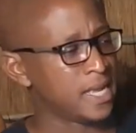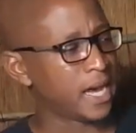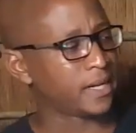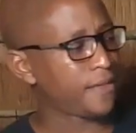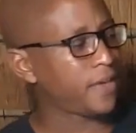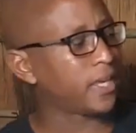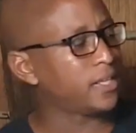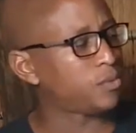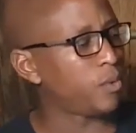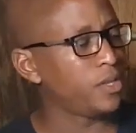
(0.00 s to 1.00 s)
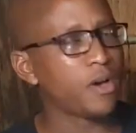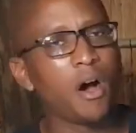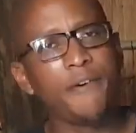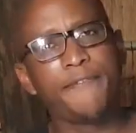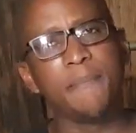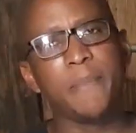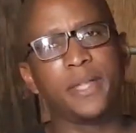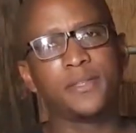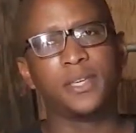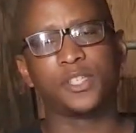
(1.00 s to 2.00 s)
Another thing is, when you are
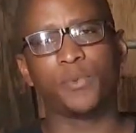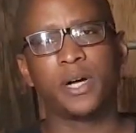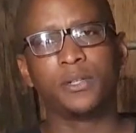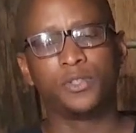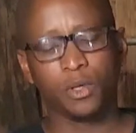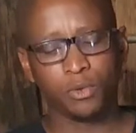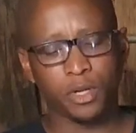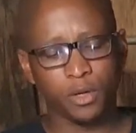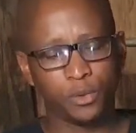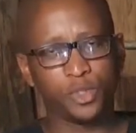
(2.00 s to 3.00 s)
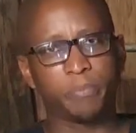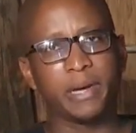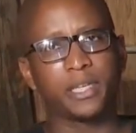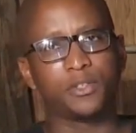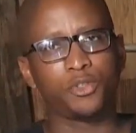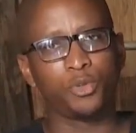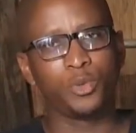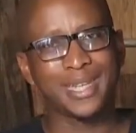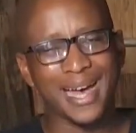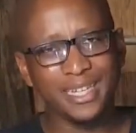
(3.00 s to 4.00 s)
fermenting as well, don't close your bucket too
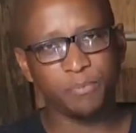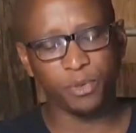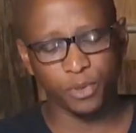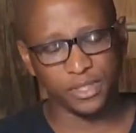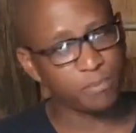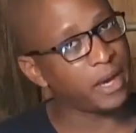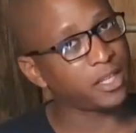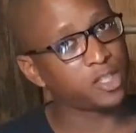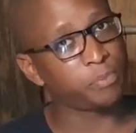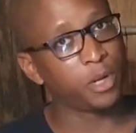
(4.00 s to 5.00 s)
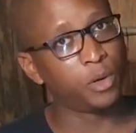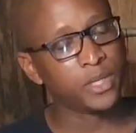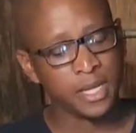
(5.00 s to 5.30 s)
tight because it might explode.